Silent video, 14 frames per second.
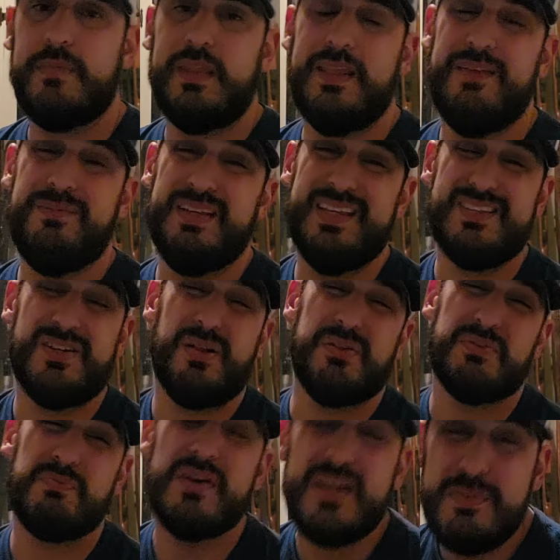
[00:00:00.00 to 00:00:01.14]
if he gets all his
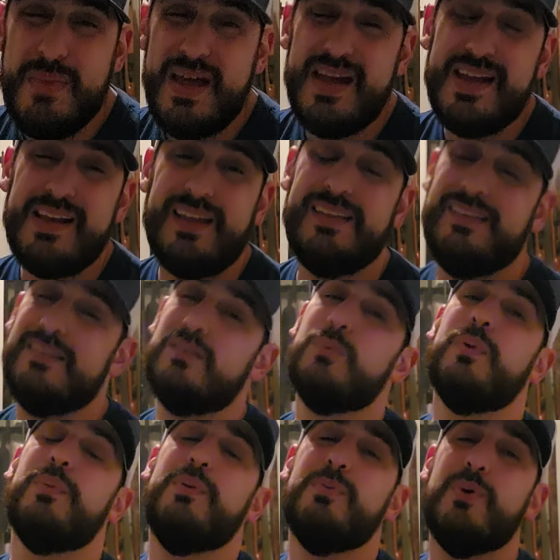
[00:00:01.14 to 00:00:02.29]
money back, and then too
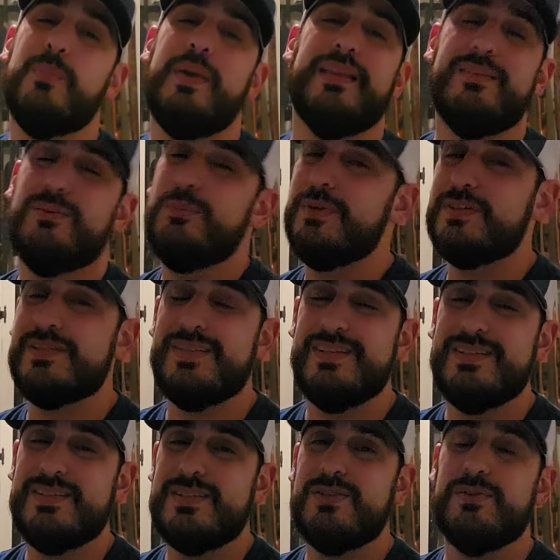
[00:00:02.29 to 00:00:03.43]
many people will pay too much
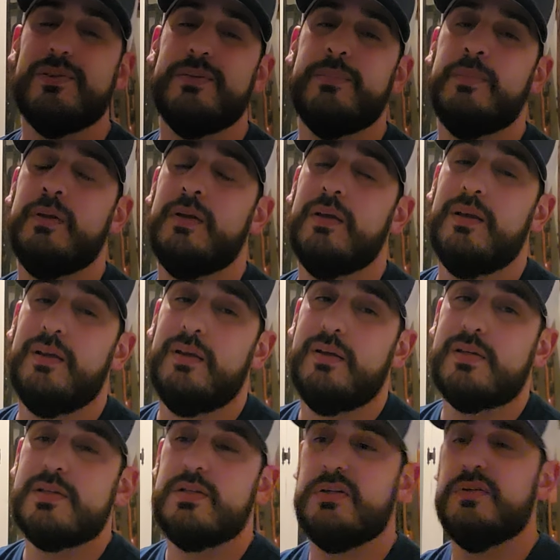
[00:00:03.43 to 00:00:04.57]
attention to him.
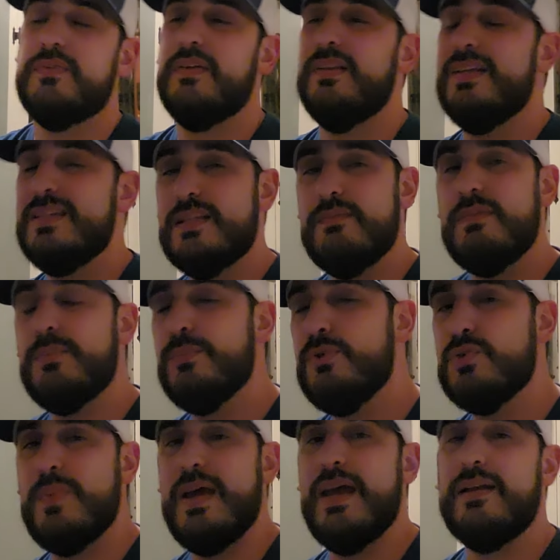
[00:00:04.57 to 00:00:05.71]
So if he
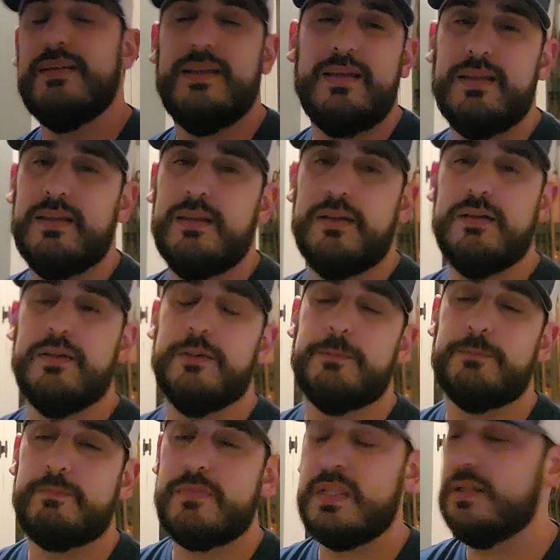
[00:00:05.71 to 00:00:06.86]
moves back, they can
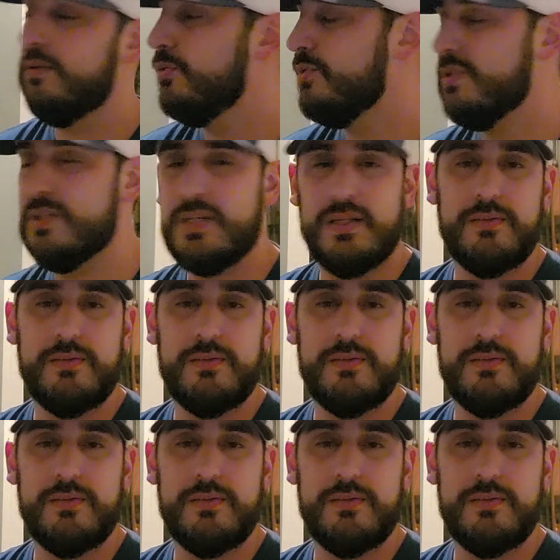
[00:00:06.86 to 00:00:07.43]
Lucius